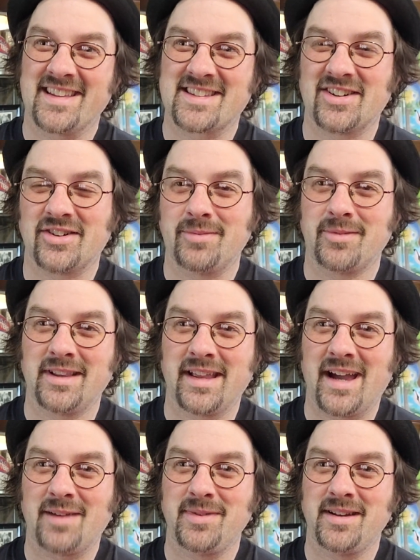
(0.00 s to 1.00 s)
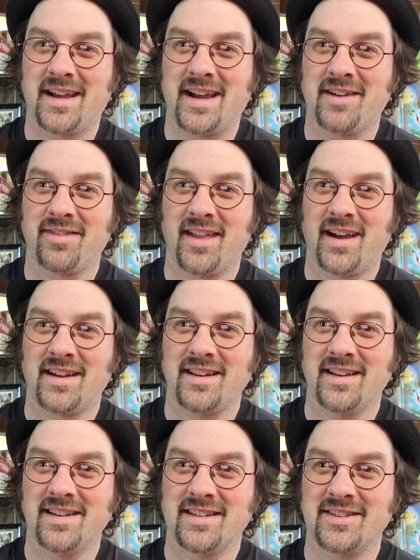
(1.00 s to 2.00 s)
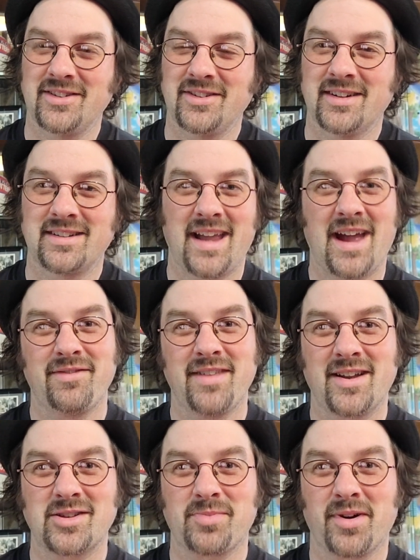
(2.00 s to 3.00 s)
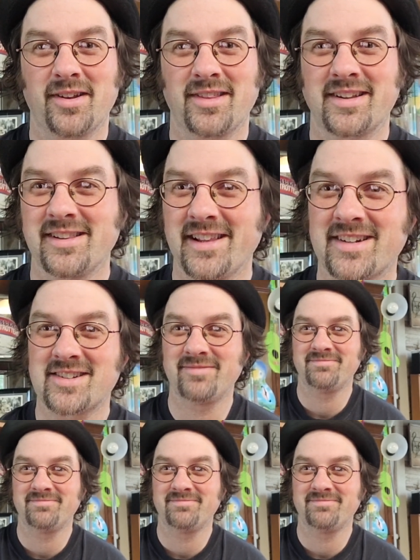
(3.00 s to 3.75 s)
So I'm really happy to have that and to have that as part of the collection.